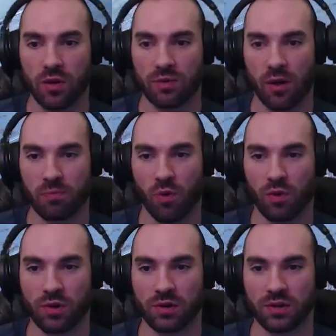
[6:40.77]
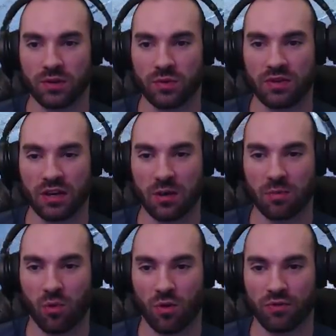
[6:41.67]
Our poor... We've got a couple
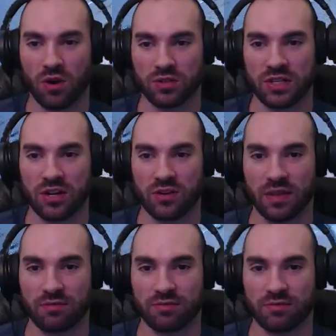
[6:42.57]
more frogs in here, and they've